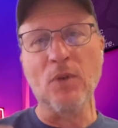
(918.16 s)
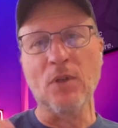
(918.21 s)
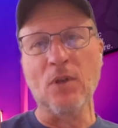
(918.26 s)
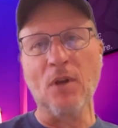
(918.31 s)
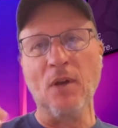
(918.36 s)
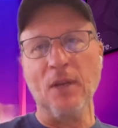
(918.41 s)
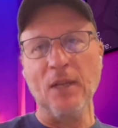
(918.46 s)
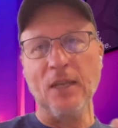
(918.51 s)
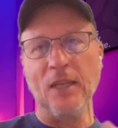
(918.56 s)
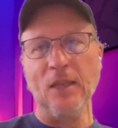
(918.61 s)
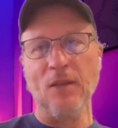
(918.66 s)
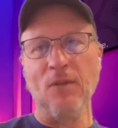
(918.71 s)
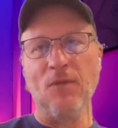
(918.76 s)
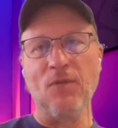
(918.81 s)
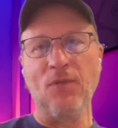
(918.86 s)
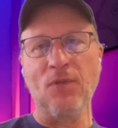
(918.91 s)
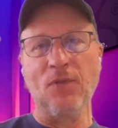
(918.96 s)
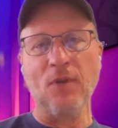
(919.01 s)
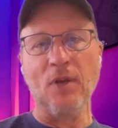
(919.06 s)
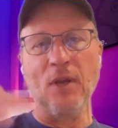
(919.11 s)
would kind of
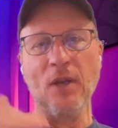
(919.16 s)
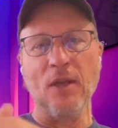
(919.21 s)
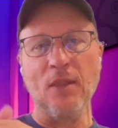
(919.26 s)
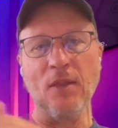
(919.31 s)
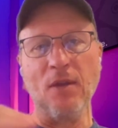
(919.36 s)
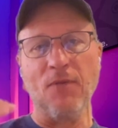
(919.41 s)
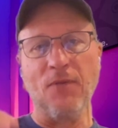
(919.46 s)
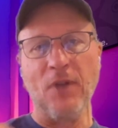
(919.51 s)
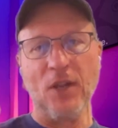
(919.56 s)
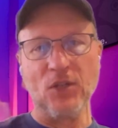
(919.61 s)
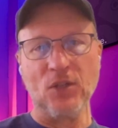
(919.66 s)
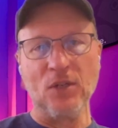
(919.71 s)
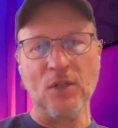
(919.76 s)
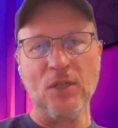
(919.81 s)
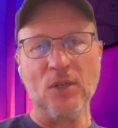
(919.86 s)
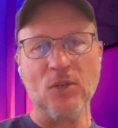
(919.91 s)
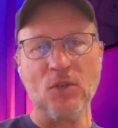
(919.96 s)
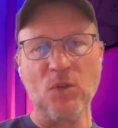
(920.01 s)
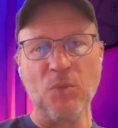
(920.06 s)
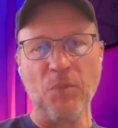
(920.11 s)
give other fashion
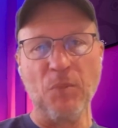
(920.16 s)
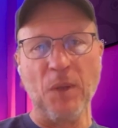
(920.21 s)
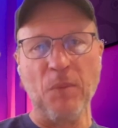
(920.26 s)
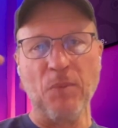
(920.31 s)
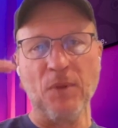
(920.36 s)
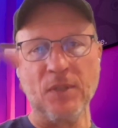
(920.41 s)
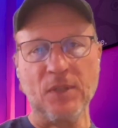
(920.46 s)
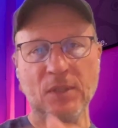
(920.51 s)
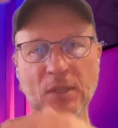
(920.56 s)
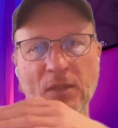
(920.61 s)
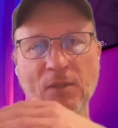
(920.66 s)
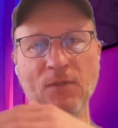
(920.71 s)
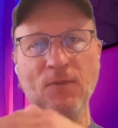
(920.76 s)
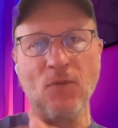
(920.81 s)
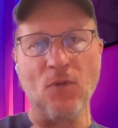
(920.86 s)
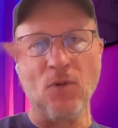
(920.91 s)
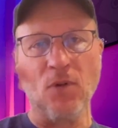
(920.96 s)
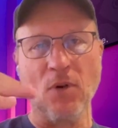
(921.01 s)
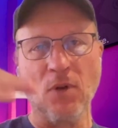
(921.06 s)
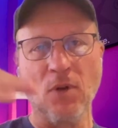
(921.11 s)
industry people a sense
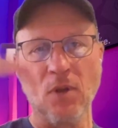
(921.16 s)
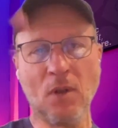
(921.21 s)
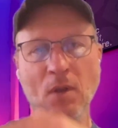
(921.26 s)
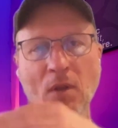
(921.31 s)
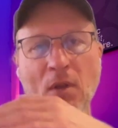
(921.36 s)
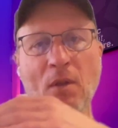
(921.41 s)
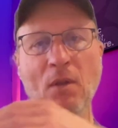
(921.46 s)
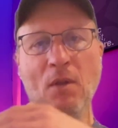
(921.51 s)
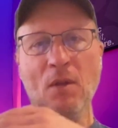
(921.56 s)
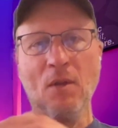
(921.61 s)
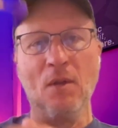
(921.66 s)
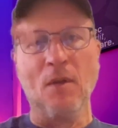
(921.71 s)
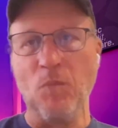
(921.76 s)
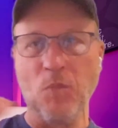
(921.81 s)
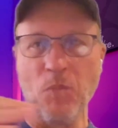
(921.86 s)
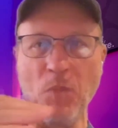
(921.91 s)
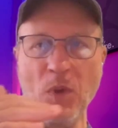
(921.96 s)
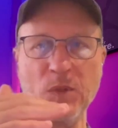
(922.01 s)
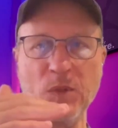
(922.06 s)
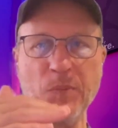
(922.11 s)
for,
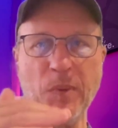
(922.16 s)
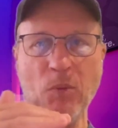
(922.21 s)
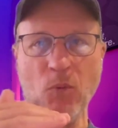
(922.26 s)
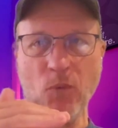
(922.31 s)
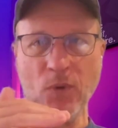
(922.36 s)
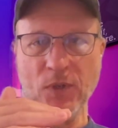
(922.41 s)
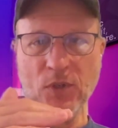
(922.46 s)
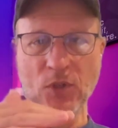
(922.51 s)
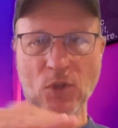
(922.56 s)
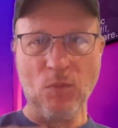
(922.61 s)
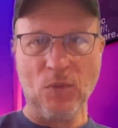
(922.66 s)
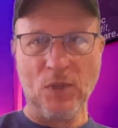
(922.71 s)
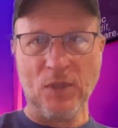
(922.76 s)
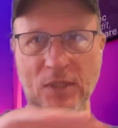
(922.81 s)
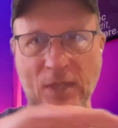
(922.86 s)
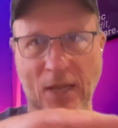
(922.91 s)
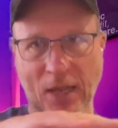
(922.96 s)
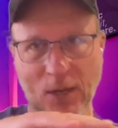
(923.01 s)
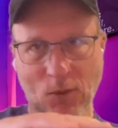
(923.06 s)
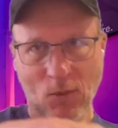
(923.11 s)
most people would assume you're
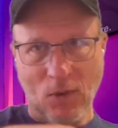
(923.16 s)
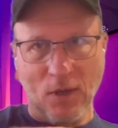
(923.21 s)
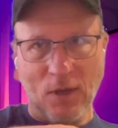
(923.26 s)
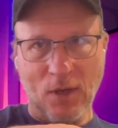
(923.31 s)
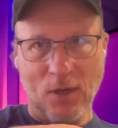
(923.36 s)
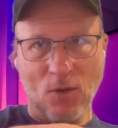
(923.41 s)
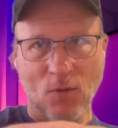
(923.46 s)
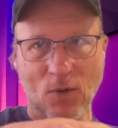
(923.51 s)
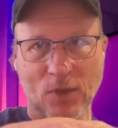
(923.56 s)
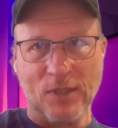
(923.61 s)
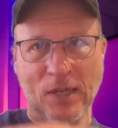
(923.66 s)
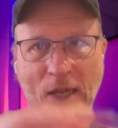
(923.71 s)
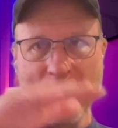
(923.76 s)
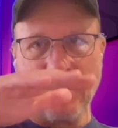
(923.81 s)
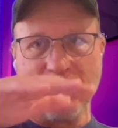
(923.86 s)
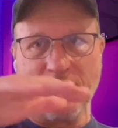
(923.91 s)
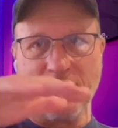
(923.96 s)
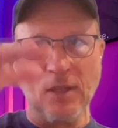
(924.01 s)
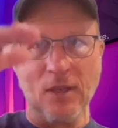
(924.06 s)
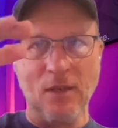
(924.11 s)
starting with little
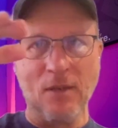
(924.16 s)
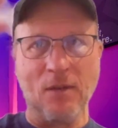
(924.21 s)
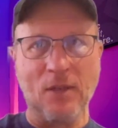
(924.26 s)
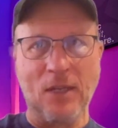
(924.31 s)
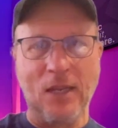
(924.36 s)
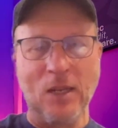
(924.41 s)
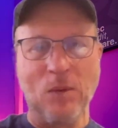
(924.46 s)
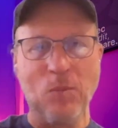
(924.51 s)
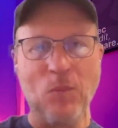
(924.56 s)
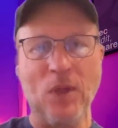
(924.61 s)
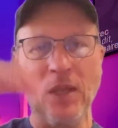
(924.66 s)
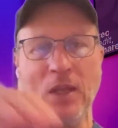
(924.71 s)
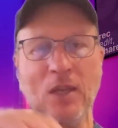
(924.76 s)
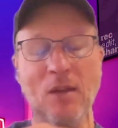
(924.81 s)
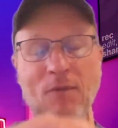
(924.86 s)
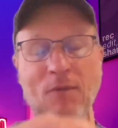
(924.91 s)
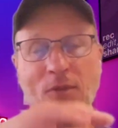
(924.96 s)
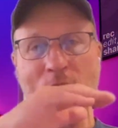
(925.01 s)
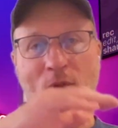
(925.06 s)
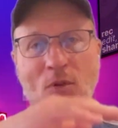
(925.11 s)
retailers, then getting
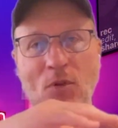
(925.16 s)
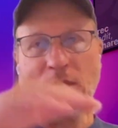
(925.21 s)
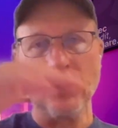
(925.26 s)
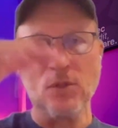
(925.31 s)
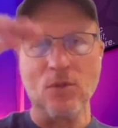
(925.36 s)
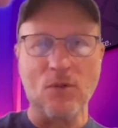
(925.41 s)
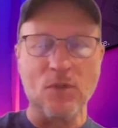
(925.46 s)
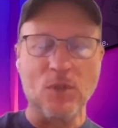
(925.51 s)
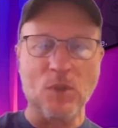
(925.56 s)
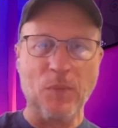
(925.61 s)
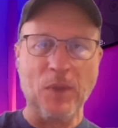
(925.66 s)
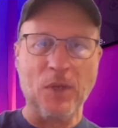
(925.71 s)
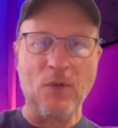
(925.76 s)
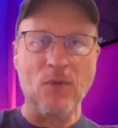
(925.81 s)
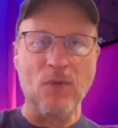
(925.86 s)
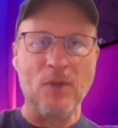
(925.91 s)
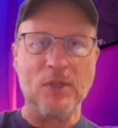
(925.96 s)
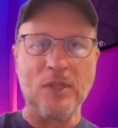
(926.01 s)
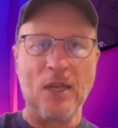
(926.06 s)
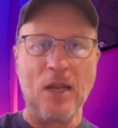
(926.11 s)
big. If you're already talking to big
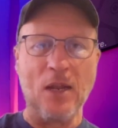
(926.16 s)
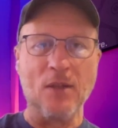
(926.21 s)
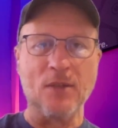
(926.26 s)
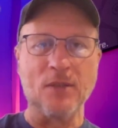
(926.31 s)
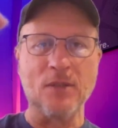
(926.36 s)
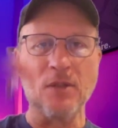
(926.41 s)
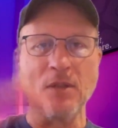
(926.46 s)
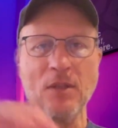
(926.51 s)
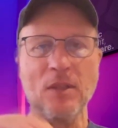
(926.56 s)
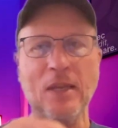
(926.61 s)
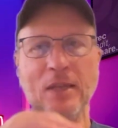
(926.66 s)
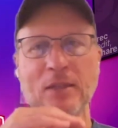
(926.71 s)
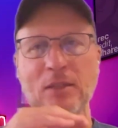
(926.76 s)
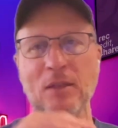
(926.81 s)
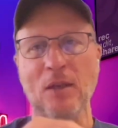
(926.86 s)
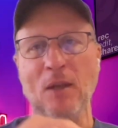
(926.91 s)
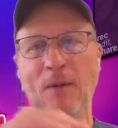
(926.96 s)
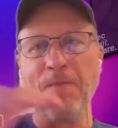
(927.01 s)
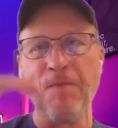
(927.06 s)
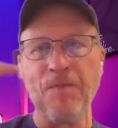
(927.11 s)
retailers, then that's